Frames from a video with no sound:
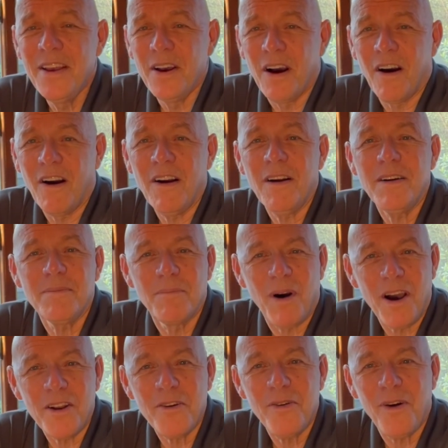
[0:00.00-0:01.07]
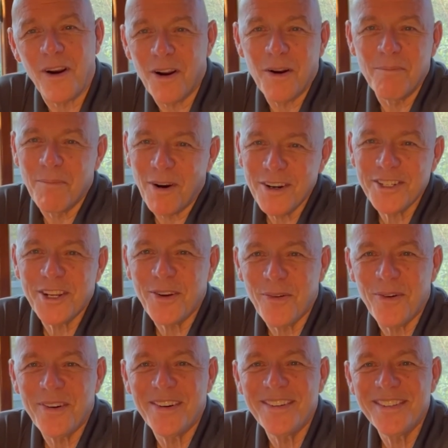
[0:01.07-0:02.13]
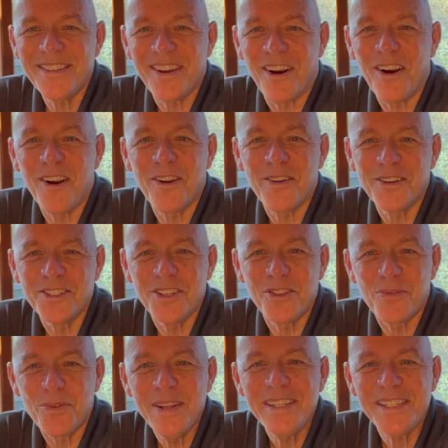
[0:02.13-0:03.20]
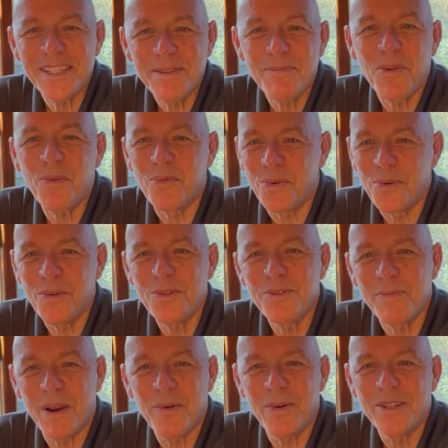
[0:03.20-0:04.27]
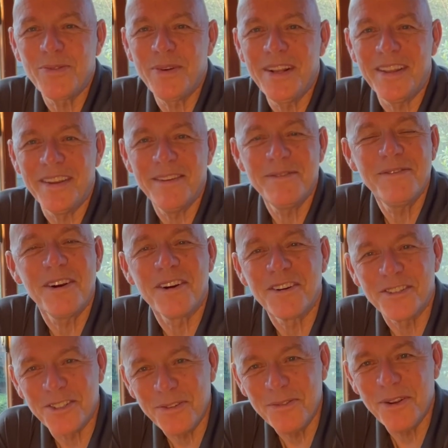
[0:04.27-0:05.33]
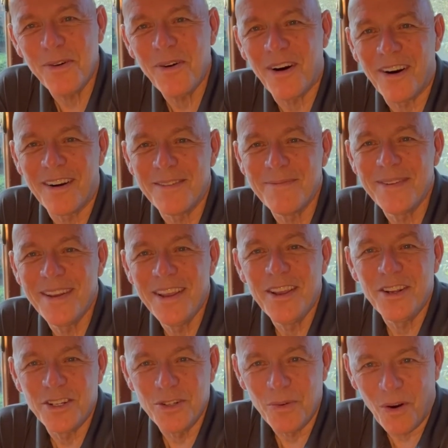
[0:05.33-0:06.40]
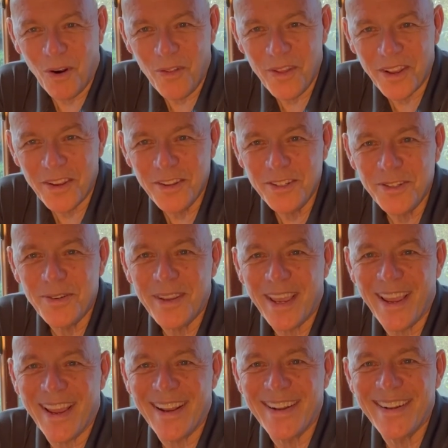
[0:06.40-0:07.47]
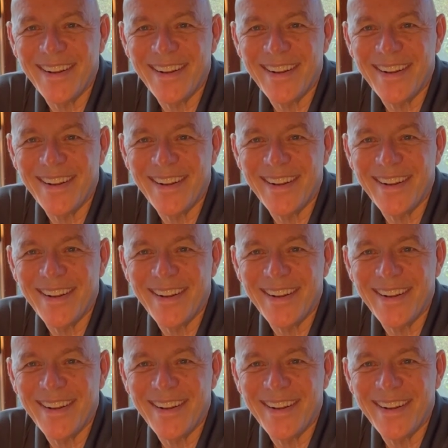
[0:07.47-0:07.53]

our motto, our marching orders, our three simple rules by which we live are: do no harm, do all the good you can,